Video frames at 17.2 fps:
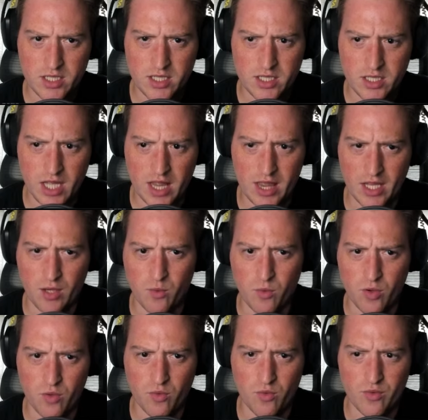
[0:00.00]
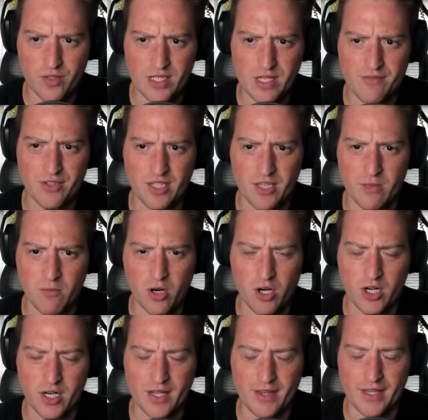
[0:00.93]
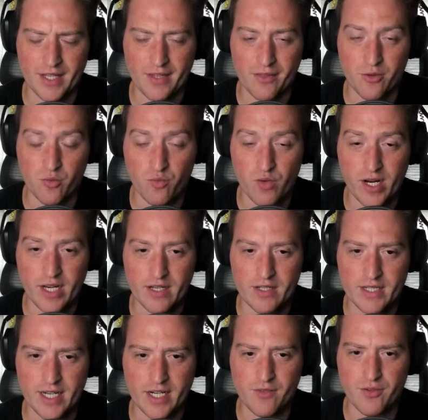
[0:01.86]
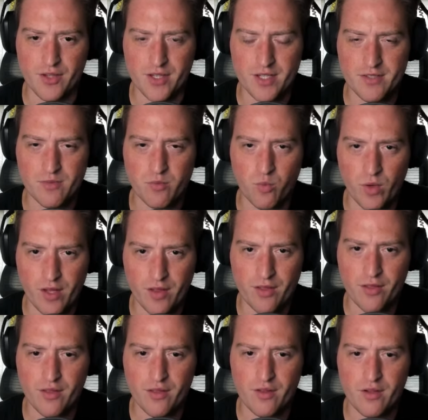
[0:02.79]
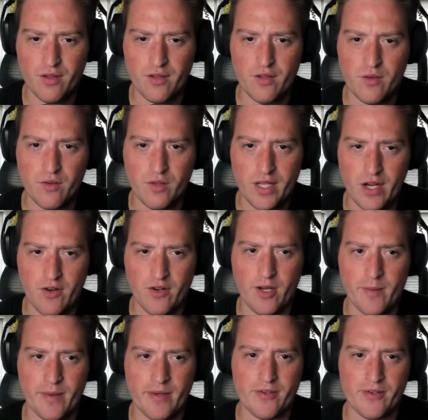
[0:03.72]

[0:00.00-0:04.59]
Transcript: I think we're definitely in the mark in like the right deck for this with caring about